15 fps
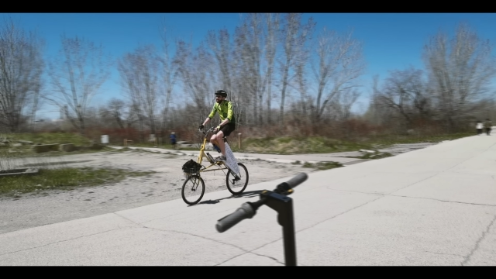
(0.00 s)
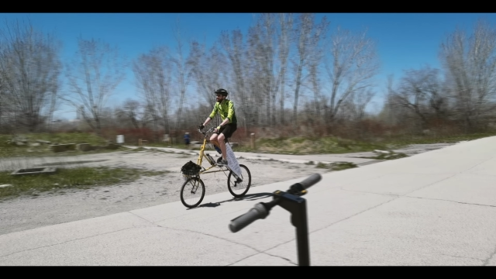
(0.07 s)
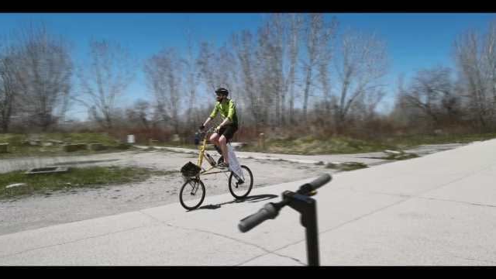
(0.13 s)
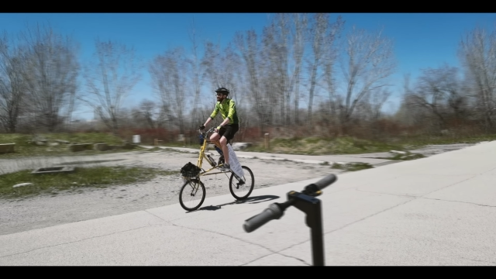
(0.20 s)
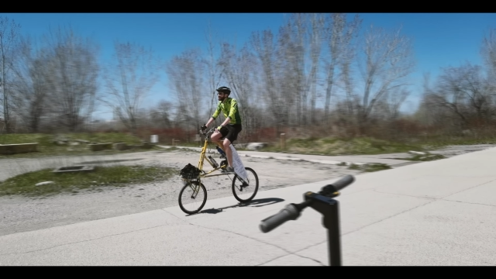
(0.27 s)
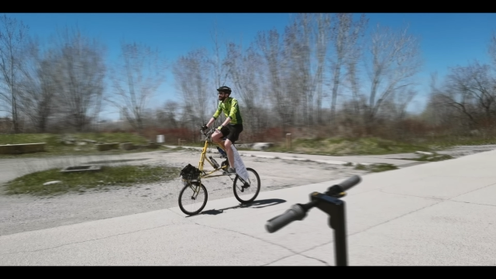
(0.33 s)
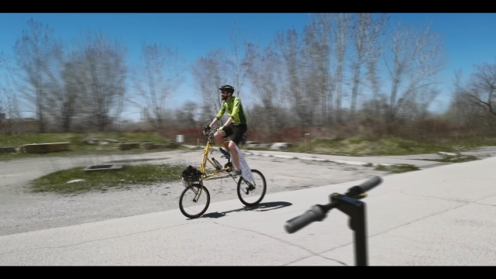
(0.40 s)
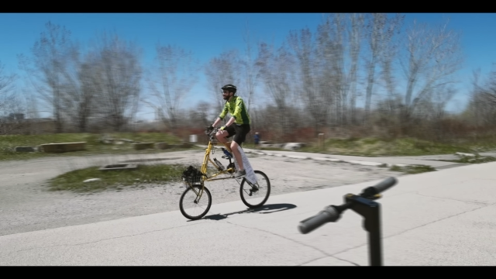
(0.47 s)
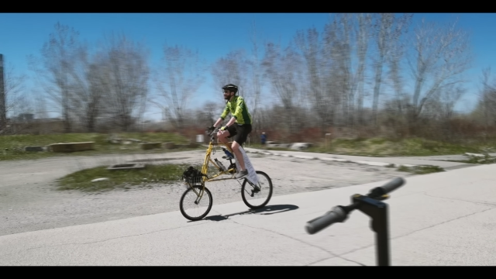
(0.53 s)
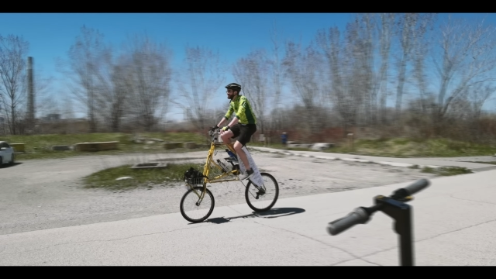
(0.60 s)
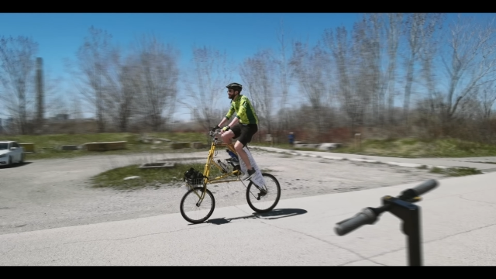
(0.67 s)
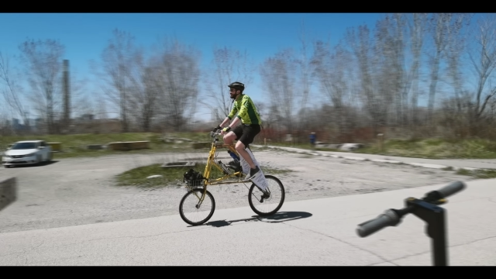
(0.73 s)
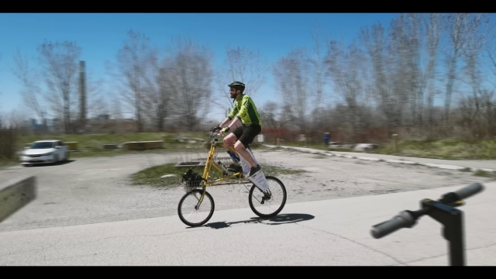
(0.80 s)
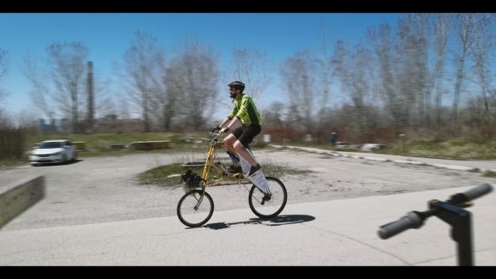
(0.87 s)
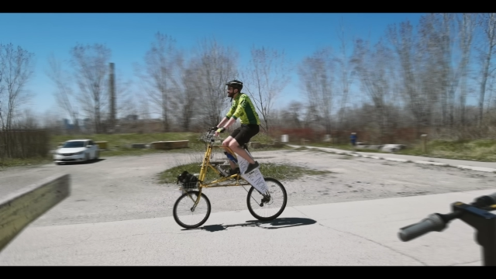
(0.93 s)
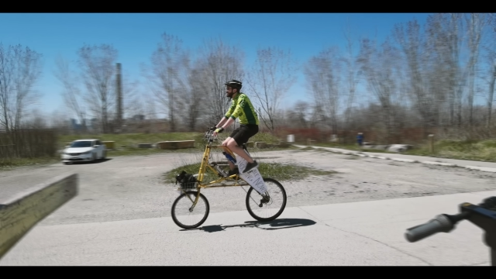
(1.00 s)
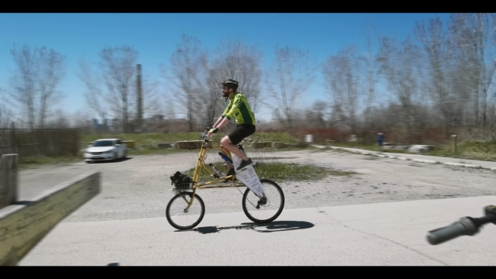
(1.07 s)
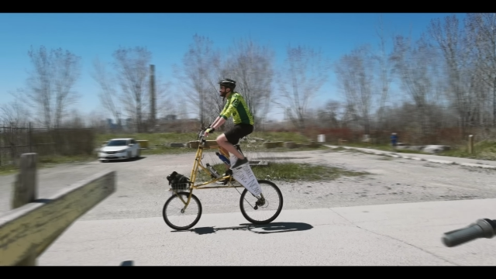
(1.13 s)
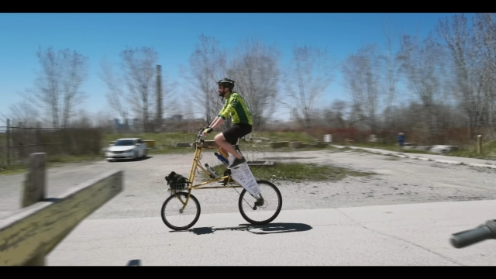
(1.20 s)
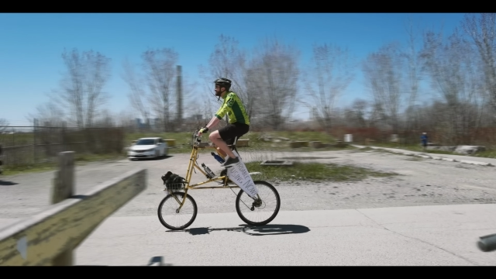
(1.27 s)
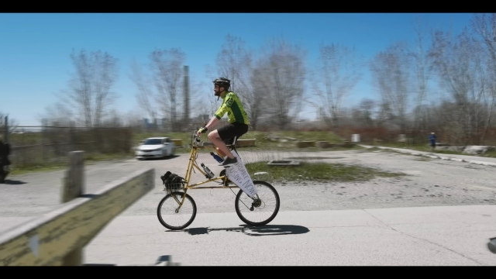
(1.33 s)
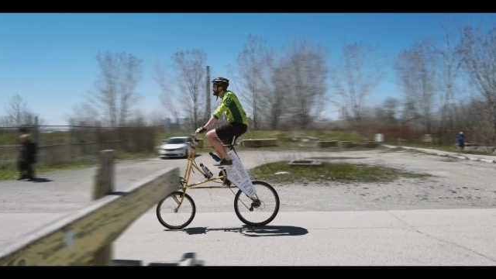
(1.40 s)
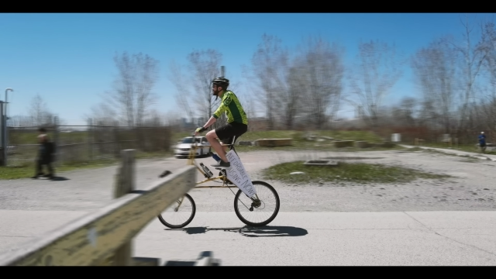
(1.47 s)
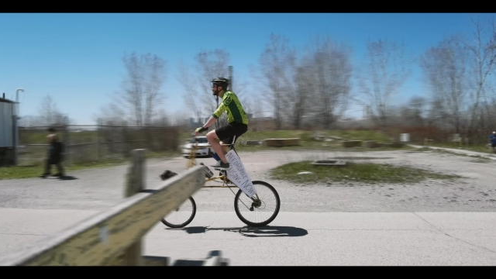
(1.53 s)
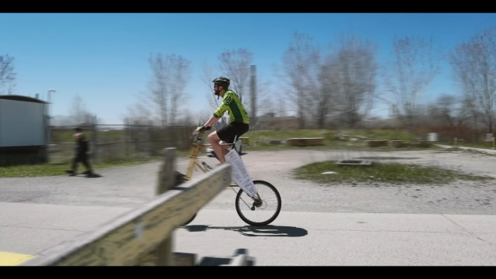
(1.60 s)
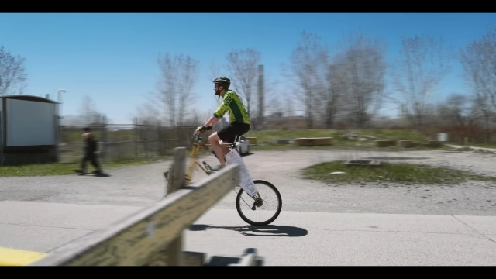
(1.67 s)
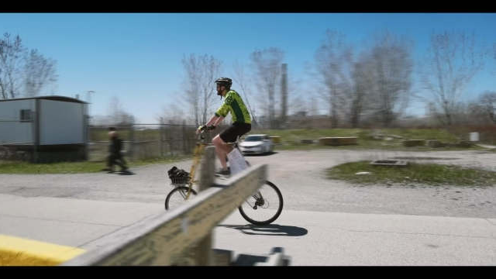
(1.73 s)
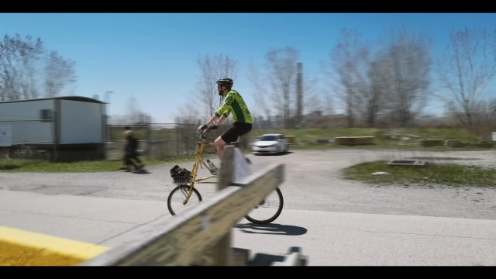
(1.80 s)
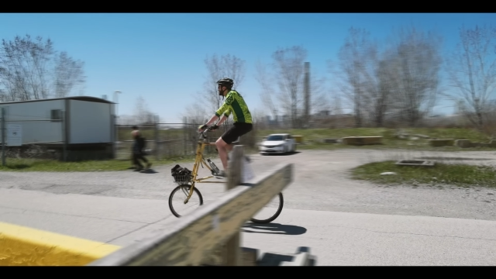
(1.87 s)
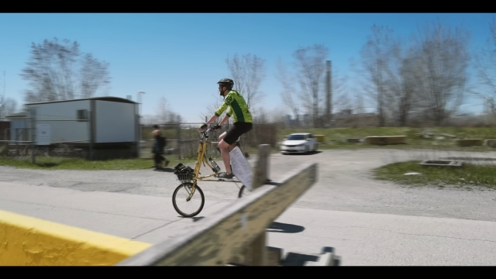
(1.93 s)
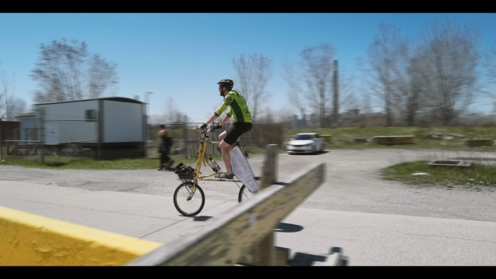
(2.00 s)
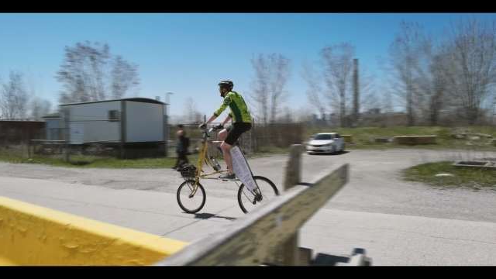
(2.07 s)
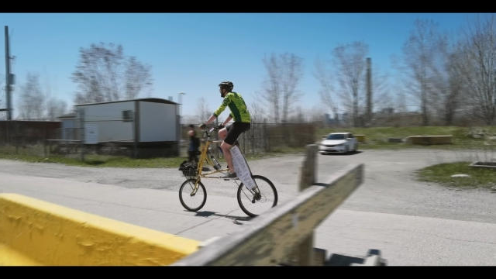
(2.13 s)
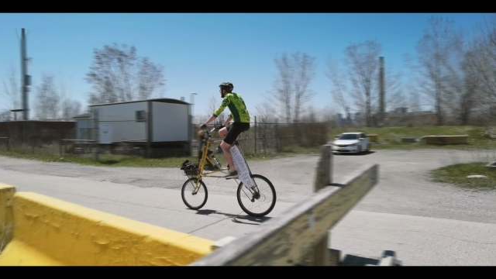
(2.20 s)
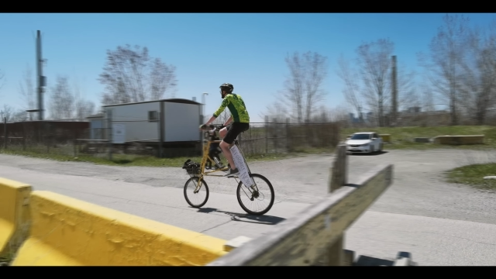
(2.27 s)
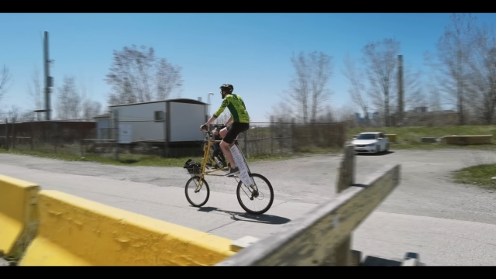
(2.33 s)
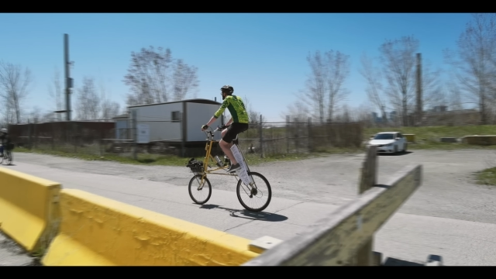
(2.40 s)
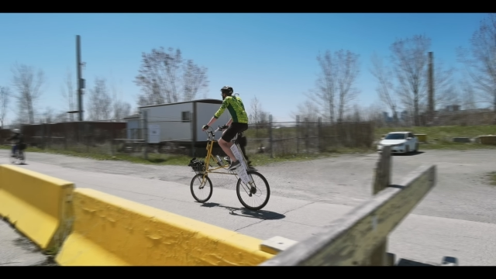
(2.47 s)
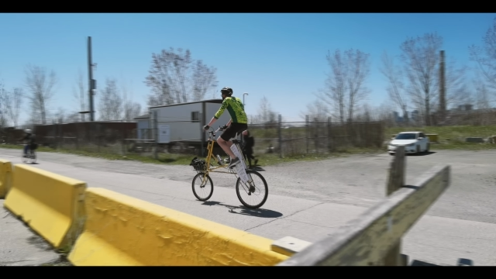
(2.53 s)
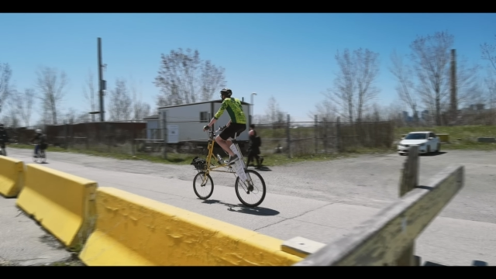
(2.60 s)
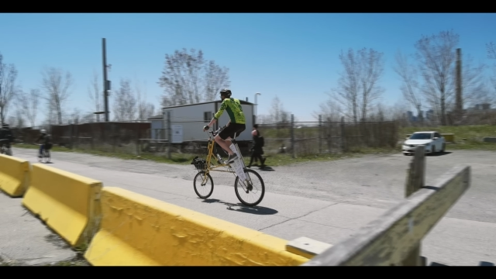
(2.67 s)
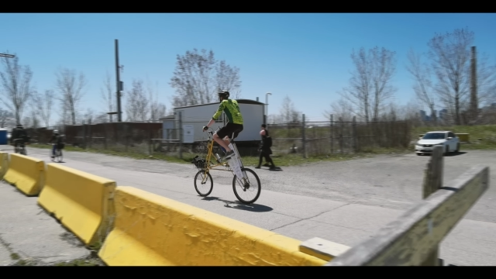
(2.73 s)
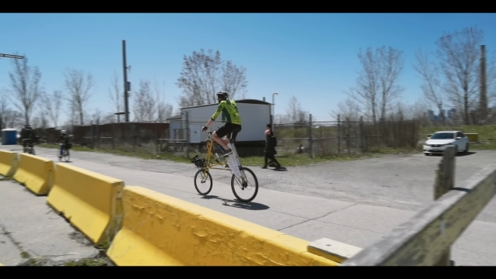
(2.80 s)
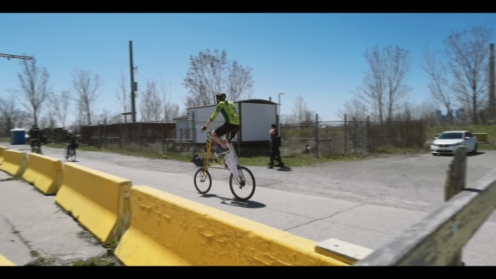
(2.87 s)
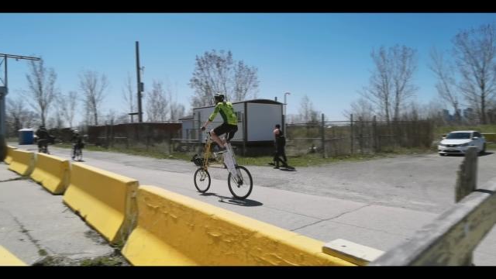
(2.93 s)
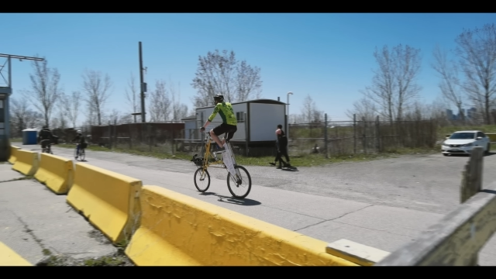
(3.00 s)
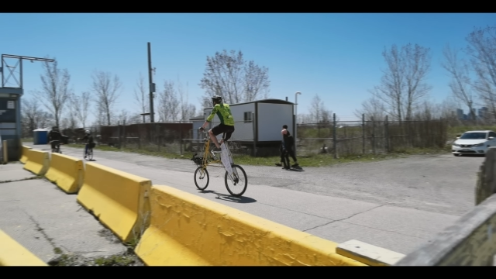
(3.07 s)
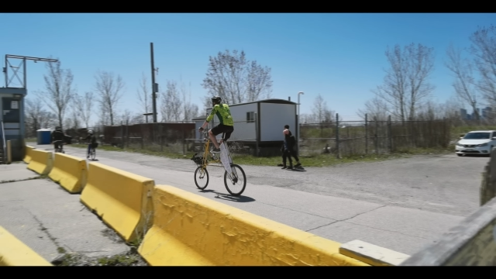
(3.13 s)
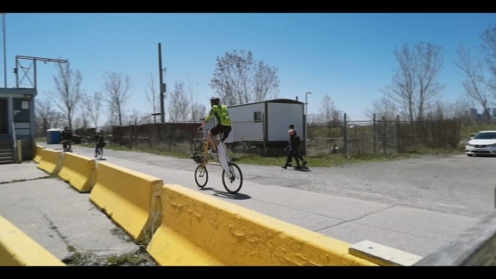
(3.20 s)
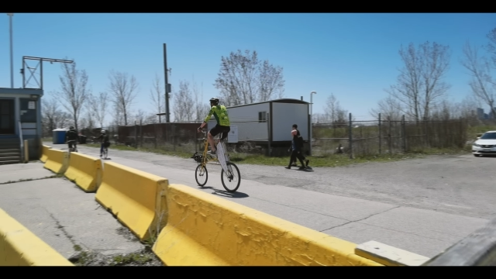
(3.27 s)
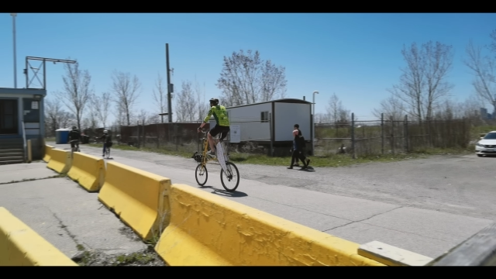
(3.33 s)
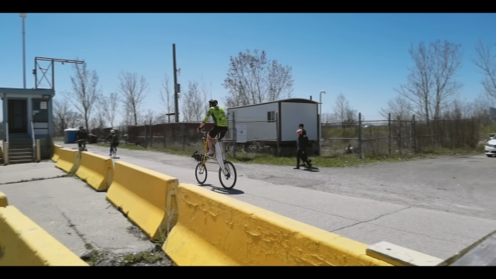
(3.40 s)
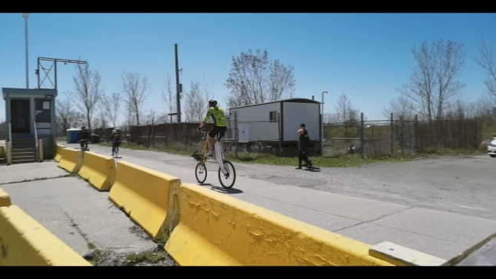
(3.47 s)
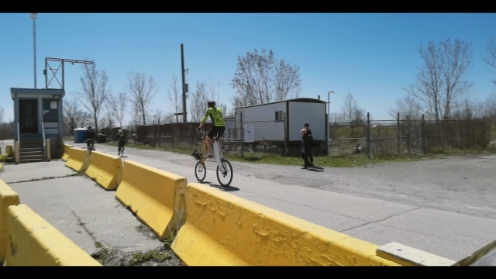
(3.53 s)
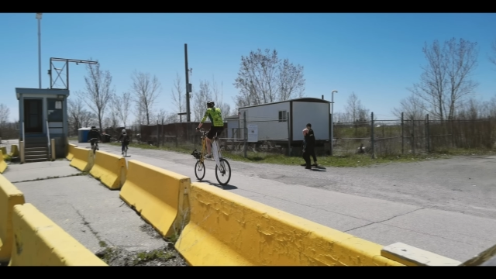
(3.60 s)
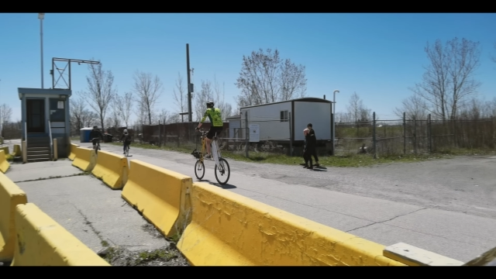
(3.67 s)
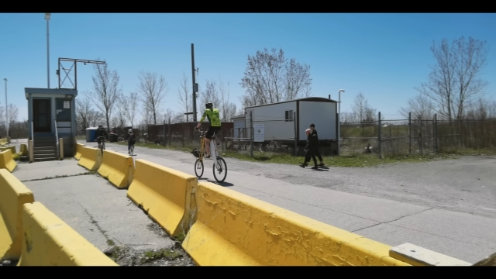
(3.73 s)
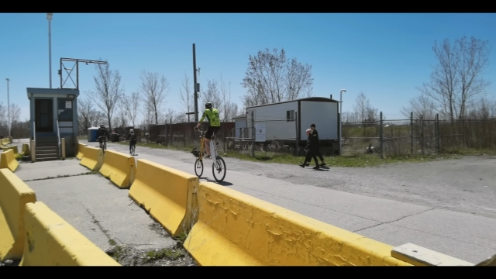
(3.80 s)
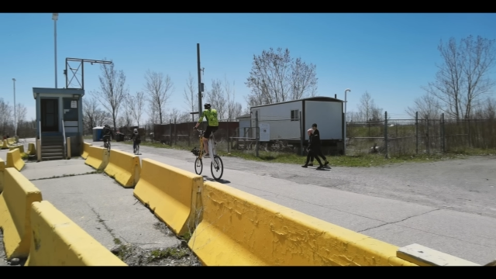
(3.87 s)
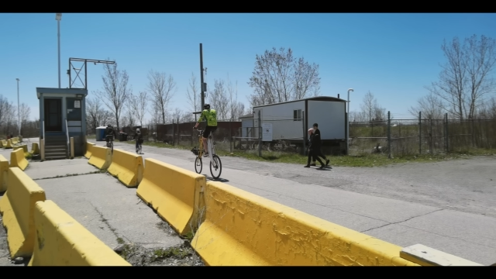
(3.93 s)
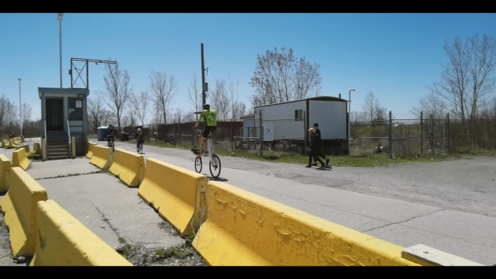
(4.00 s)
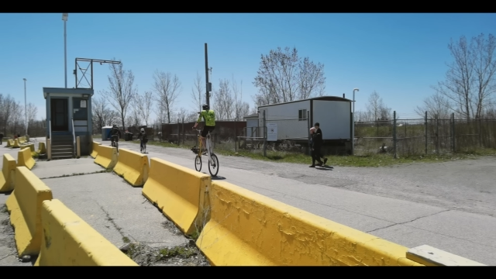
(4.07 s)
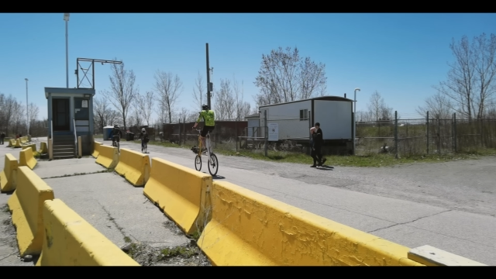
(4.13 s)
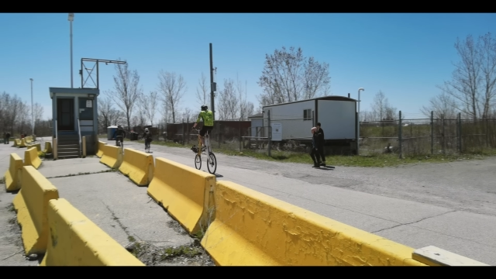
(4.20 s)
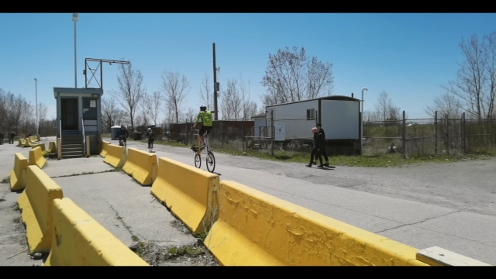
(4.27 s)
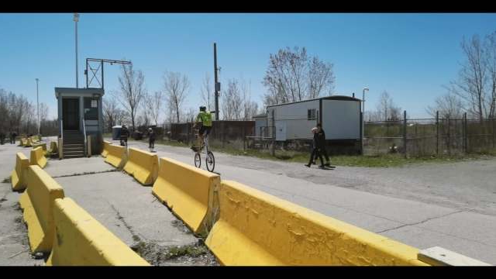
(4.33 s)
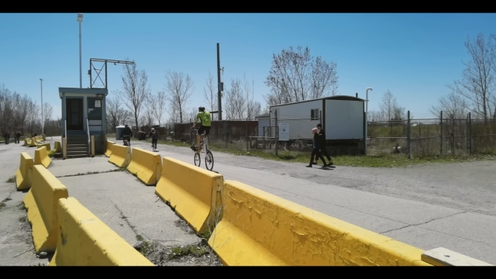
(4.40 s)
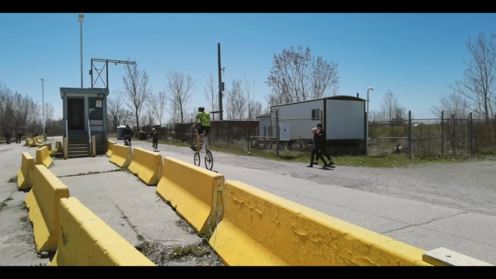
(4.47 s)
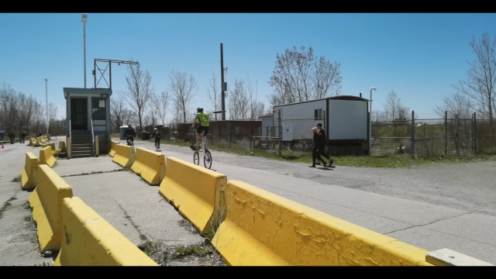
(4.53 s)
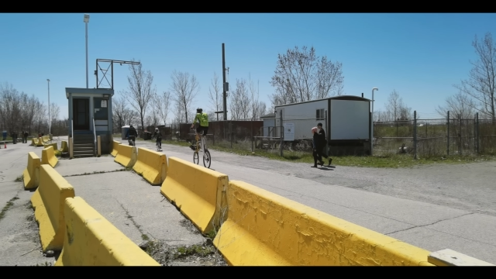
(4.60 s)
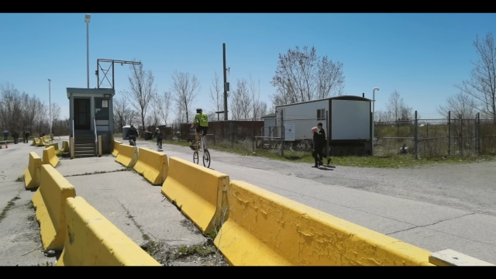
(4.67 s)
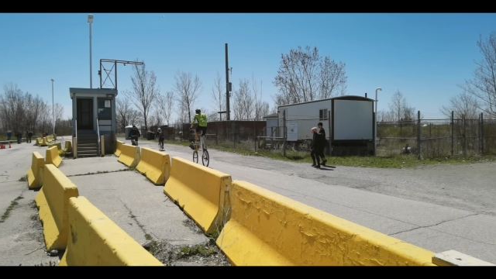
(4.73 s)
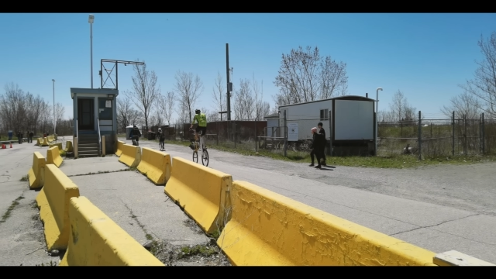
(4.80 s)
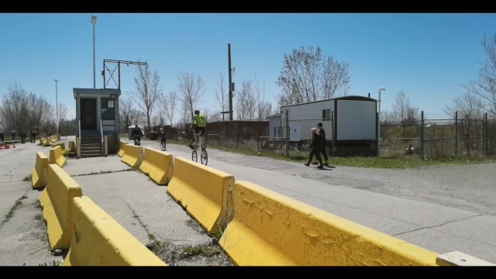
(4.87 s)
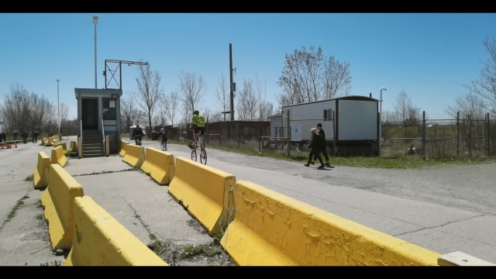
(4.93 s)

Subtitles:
No face is visible, so there are no lips to read.